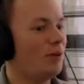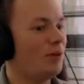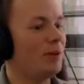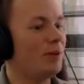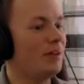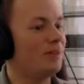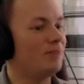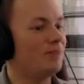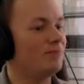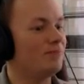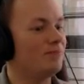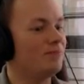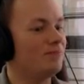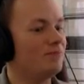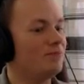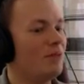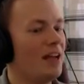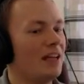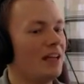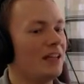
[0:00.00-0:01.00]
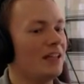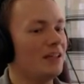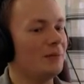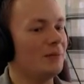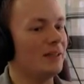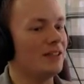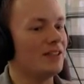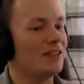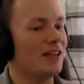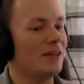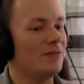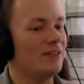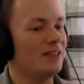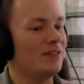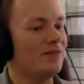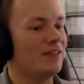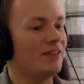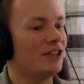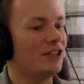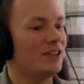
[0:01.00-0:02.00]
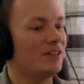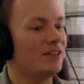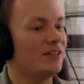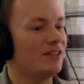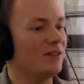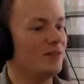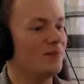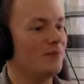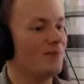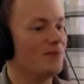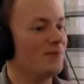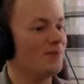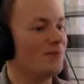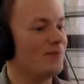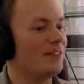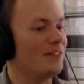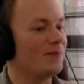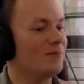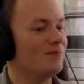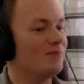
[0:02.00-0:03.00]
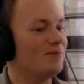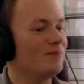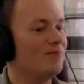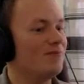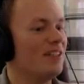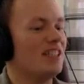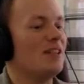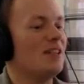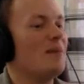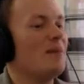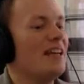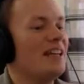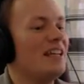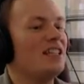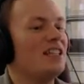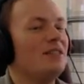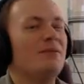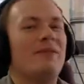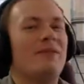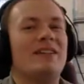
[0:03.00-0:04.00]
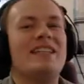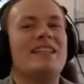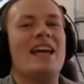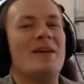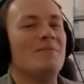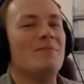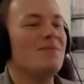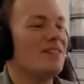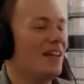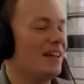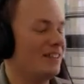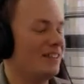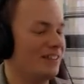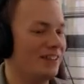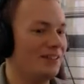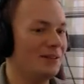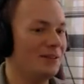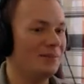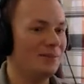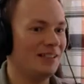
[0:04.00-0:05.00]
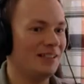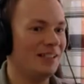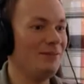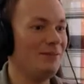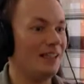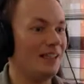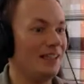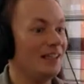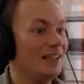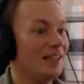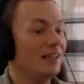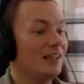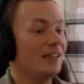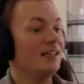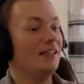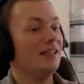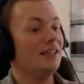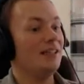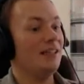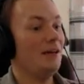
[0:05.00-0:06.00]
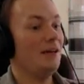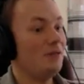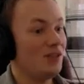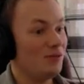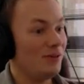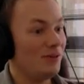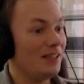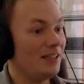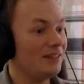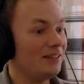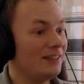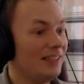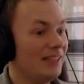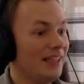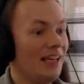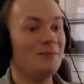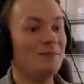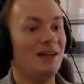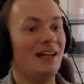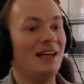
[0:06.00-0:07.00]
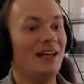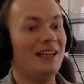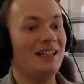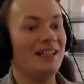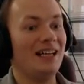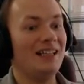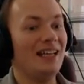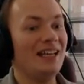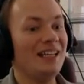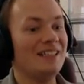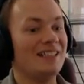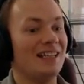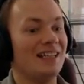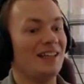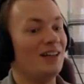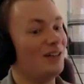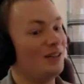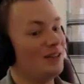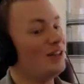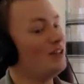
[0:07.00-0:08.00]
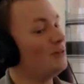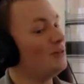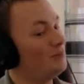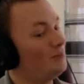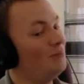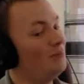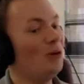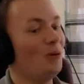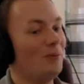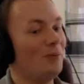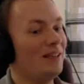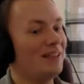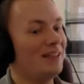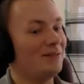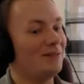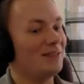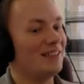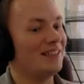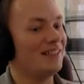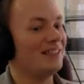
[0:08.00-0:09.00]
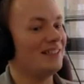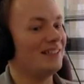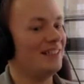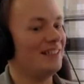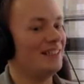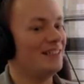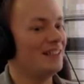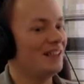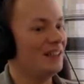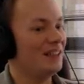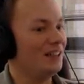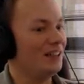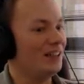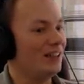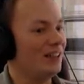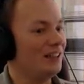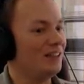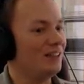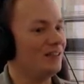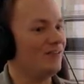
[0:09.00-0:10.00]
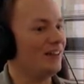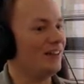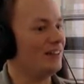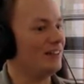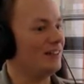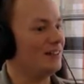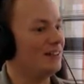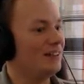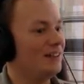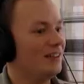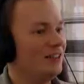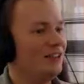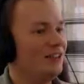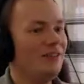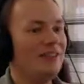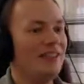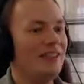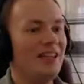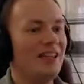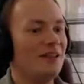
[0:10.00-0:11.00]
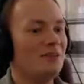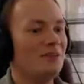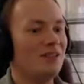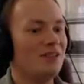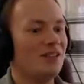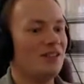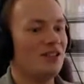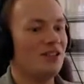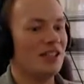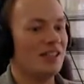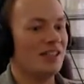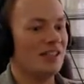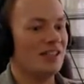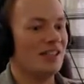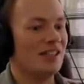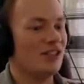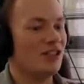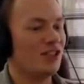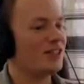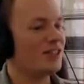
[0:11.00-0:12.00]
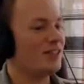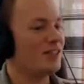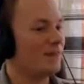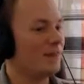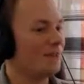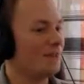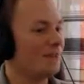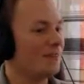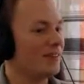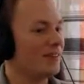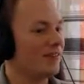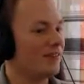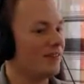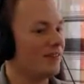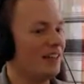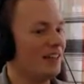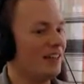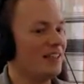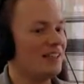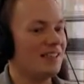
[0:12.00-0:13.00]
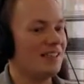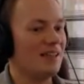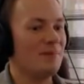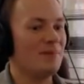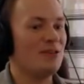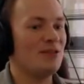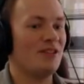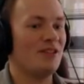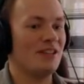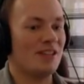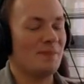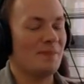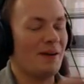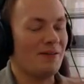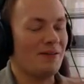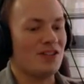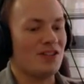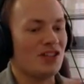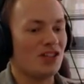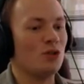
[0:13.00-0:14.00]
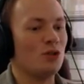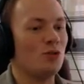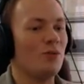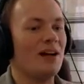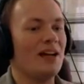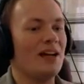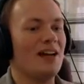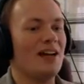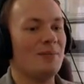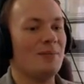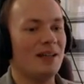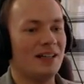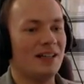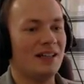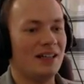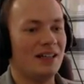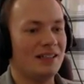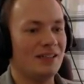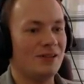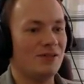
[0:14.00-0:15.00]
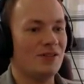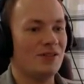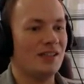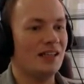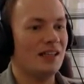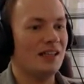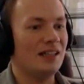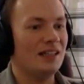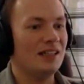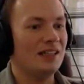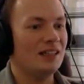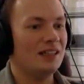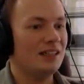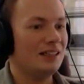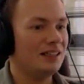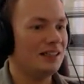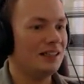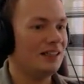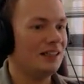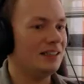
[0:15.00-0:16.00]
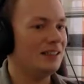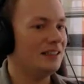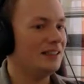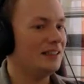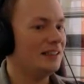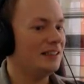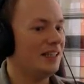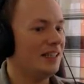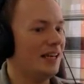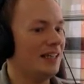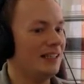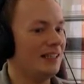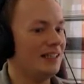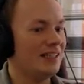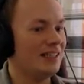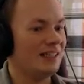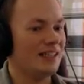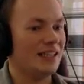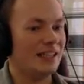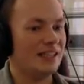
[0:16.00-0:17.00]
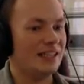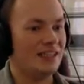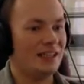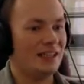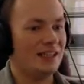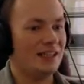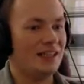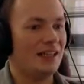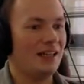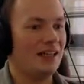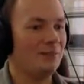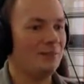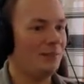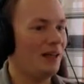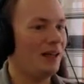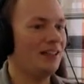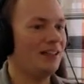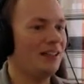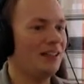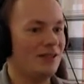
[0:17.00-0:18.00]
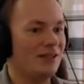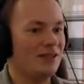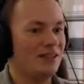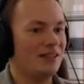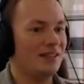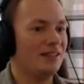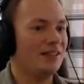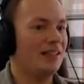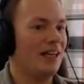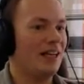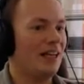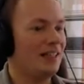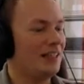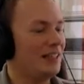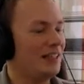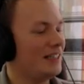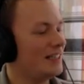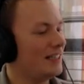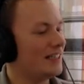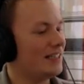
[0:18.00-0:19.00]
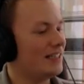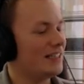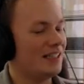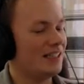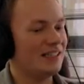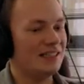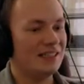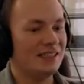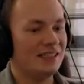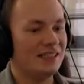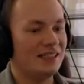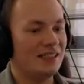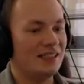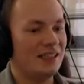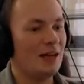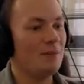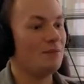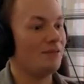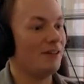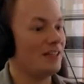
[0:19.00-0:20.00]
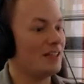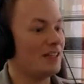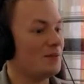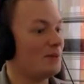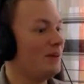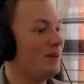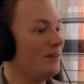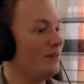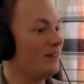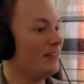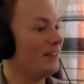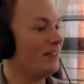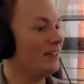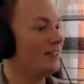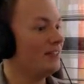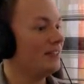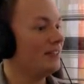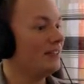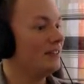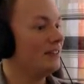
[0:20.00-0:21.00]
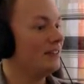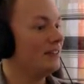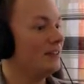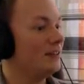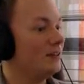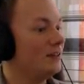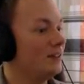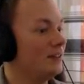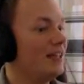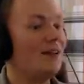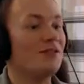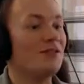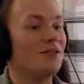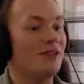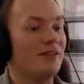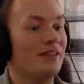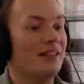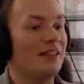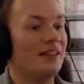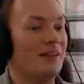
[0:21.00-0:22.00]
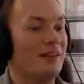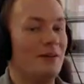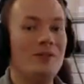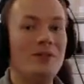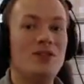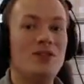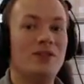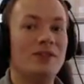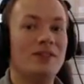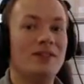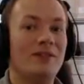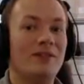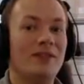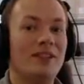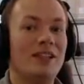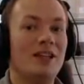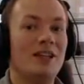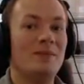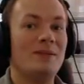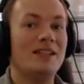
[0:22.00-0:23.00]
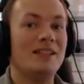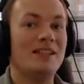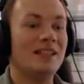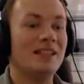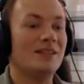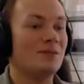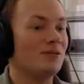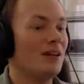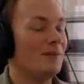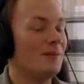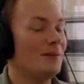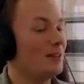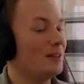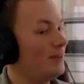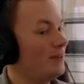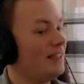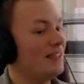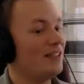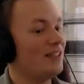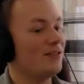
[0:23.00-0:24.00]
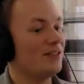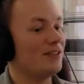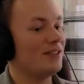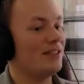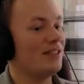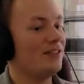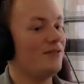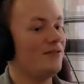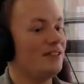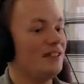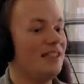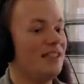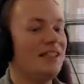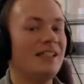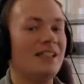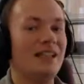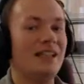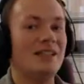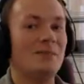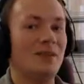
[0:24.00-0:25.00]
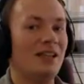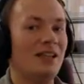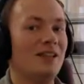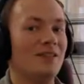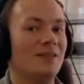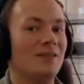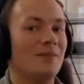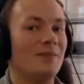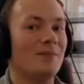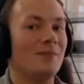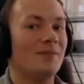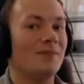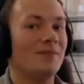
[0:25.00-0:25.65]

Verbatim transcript: Probably wait a little bit of time for the infection to, you know, dissipate into the River Thames. I don't know. But anyway, that was a really good game. I, I liked it. Although morbid, it was certainly a lot of fun. The only thing I would suggest is just a faint semi-transparent square behind those uh, analytics and uh, behind those analytics and uh, upgrades. But apart from that, that was a great game. If you enjoyed the video, please like, subscribe, and play this yourself. The link is below.